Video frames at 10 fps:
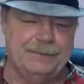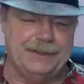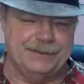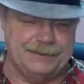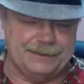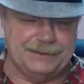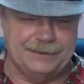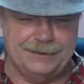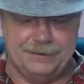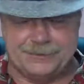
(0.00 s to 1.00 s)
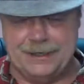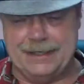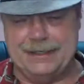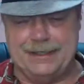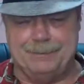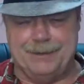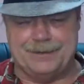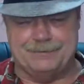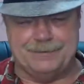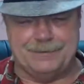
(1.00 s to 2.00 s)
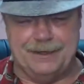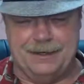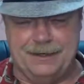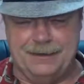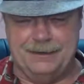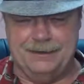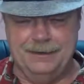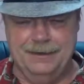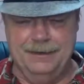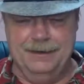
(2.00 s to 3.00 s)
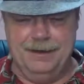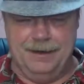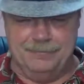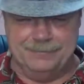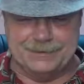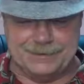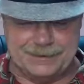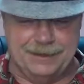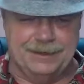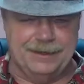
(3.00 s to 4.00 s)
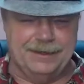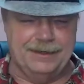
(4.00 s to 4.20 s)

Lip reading: because you're trying to take a picture of the sun,